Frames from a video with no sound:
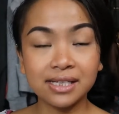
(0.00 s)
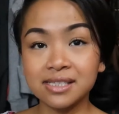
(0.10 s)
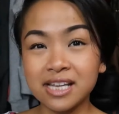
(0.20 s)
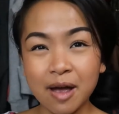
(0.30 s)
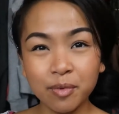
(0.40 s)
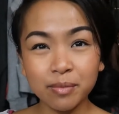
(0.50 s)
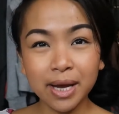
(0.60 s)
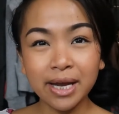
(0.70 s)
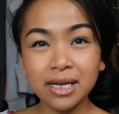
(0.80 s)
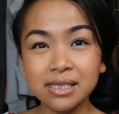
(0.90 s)
get sap on
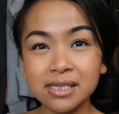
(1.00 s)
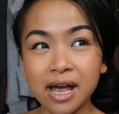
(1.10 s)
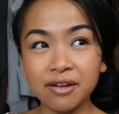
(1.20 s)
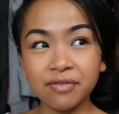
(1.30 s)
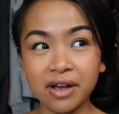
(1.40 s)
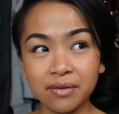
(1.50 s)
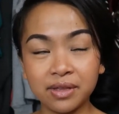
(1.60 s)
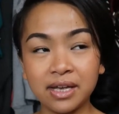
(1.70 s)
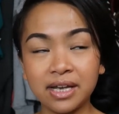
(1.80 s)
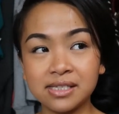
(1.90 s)
my hands. I found
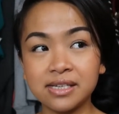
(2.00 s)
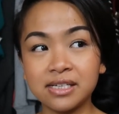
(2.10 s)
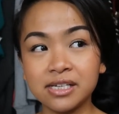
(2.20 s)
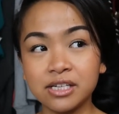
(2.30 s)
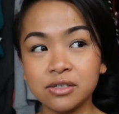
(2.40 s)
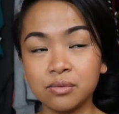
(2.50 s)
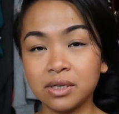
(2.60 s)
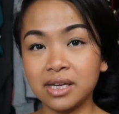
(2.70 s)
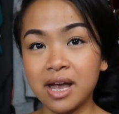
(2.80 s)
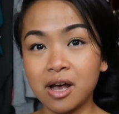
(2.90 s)
that hand sanitizer
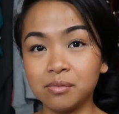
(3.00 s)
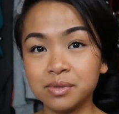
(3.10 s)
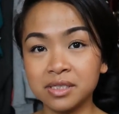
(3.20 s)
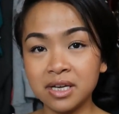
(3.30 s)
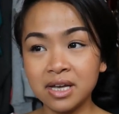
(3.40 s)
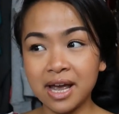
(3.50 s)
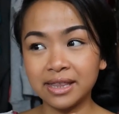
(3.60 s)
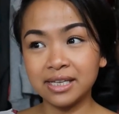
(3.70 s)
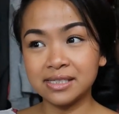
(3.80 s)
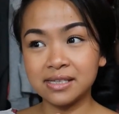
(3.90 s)
really helps. I
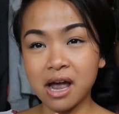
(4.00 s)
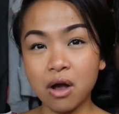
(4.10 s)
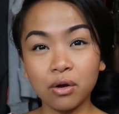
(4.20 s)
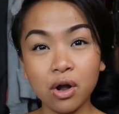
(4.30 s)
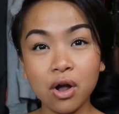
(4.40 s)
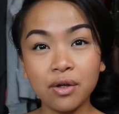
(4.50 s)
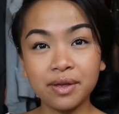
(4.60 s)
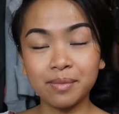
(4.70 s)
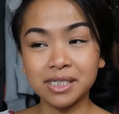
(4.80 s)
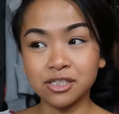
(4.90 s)
think it's the alcohol
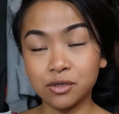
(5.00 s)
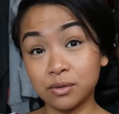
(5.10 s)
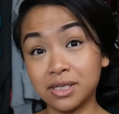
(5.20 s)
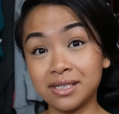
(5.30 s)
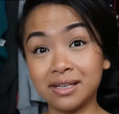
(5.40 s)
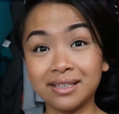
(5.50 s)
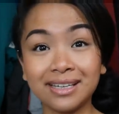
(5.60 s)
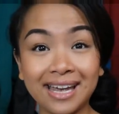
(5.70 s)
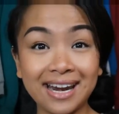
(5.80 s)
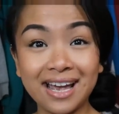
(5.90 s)
that makes it so it doesn't
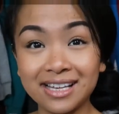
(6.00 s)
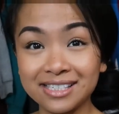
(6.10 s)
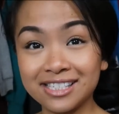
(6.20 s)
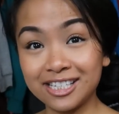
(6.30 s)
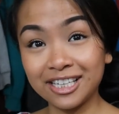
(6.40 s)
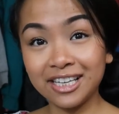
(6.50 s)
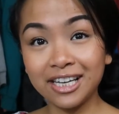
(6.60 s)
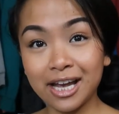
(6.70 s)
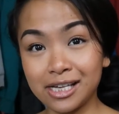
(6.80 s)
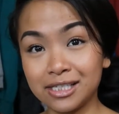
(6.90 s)
get as
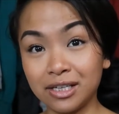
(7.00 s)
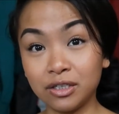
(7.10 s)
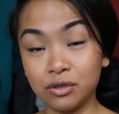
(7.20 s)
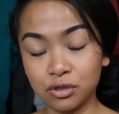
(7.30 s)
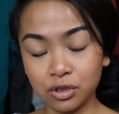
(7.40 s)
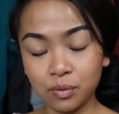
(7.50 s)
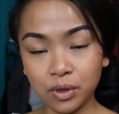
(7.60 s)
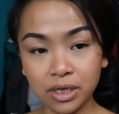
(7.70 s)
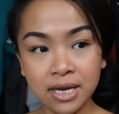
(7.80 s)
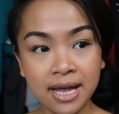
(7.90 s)
sticky as it usually
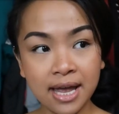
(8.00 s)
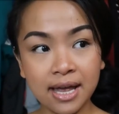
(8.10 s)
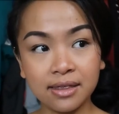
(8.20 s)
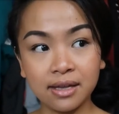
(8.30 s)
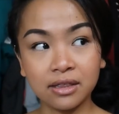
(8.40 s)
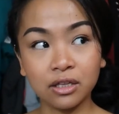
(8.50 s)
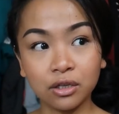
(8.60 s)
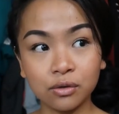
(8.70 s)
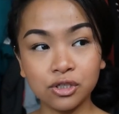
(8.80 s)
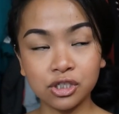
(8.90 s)
would. And then the
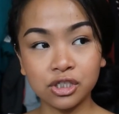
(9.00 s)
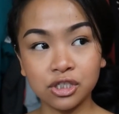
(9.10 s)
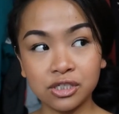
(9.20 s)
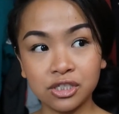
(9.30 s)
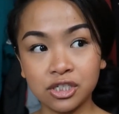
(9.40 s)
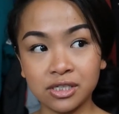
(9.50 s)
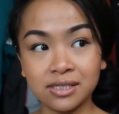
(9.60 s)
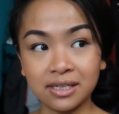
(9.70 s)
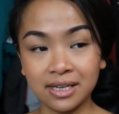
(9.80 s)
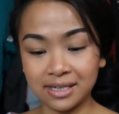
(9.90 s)
lotion is
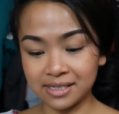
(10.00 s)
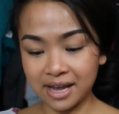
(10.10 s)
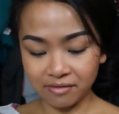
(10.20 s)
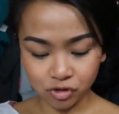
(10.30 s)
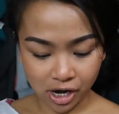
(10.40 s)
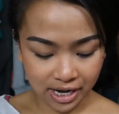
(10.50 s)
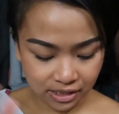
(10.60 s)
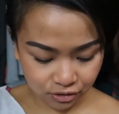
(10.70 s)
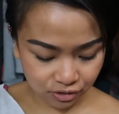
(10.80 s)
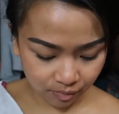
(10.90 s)
just in case I have dry
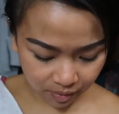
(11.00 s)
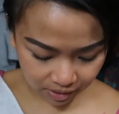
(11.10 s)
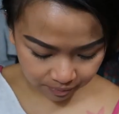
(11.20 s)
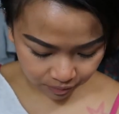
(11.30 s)
hands or something.